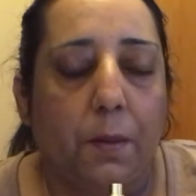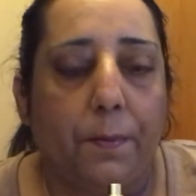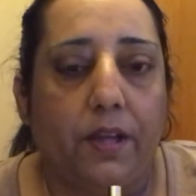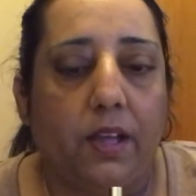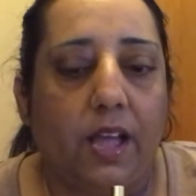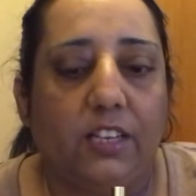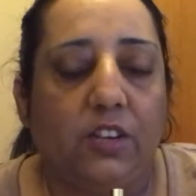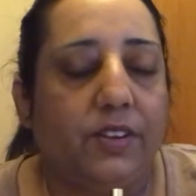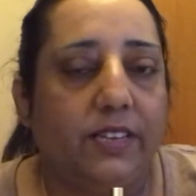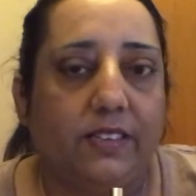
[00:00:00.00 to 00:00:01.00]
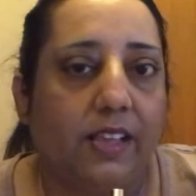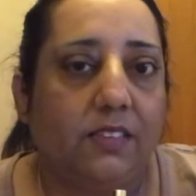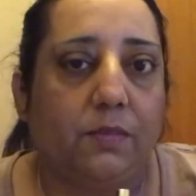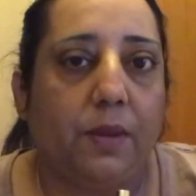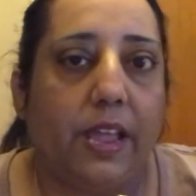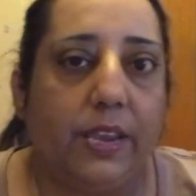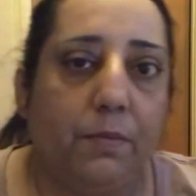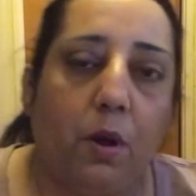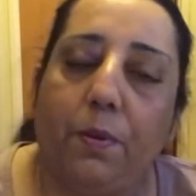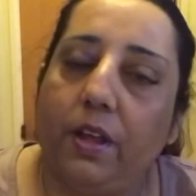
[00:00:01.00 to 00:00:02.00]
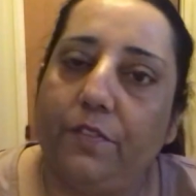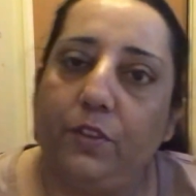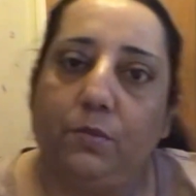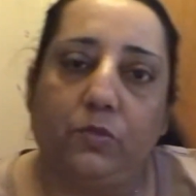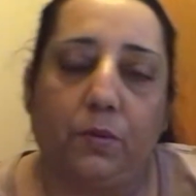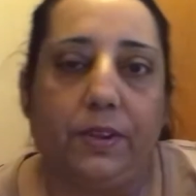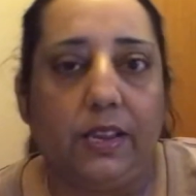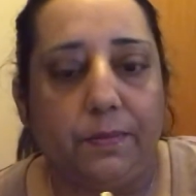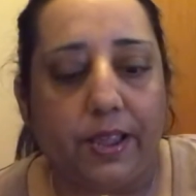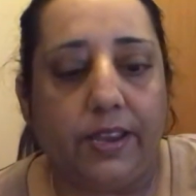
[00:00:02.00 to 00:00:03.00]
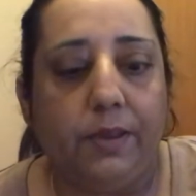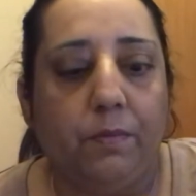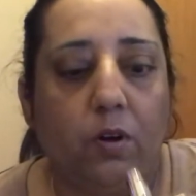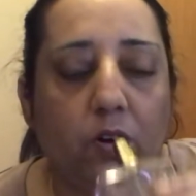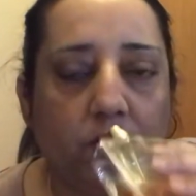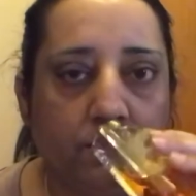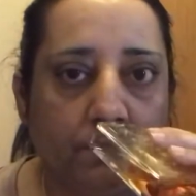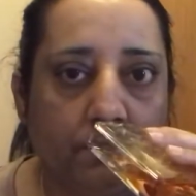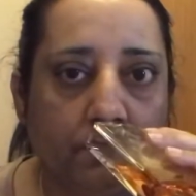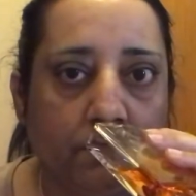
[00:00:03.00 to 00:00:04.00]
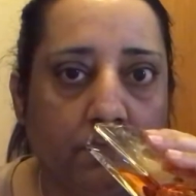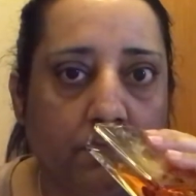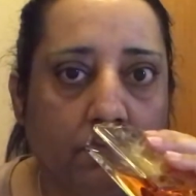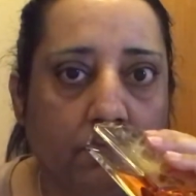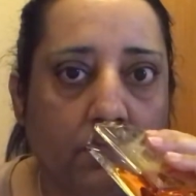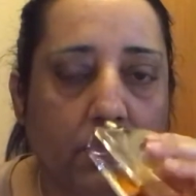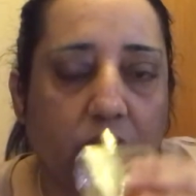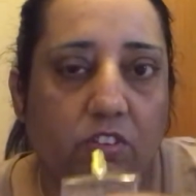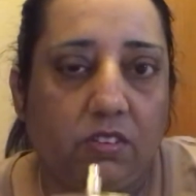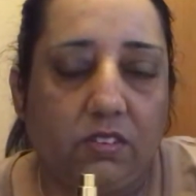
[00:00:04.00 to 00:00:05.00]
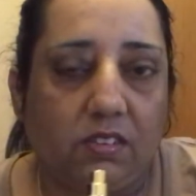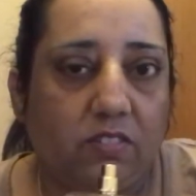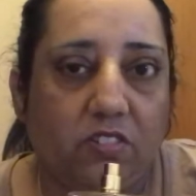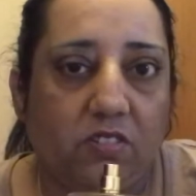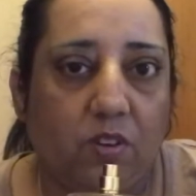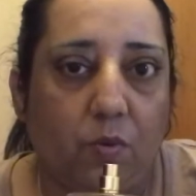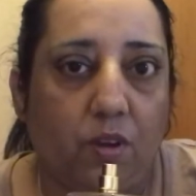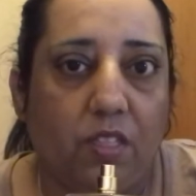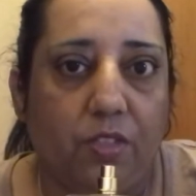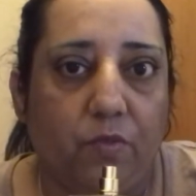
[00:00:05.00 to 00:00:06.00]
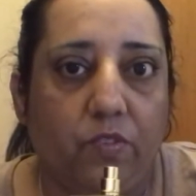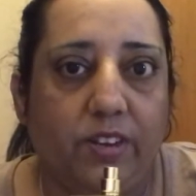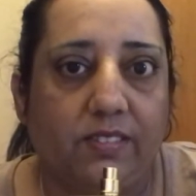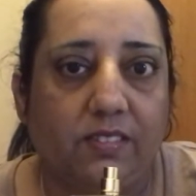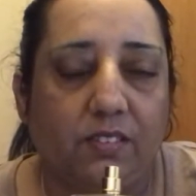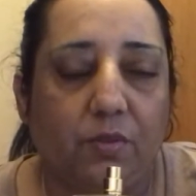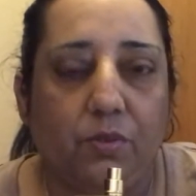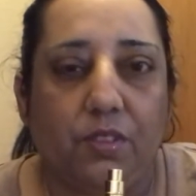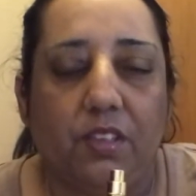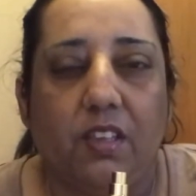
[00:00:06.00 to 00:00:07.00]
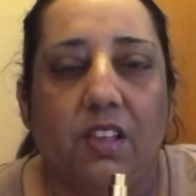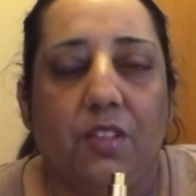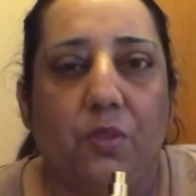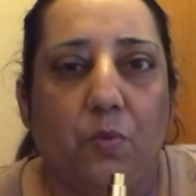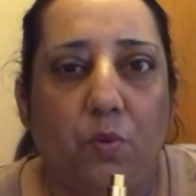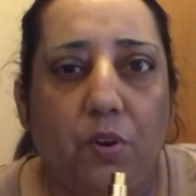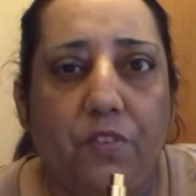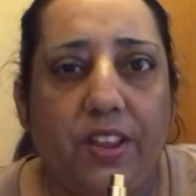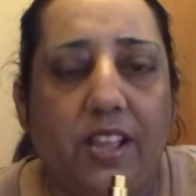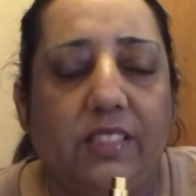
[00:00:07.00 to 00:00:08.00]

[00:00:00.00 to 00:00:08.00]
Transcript: But I don't intend to buy any more perfumes from eBay anymore. It's just not worth the risk, the worry.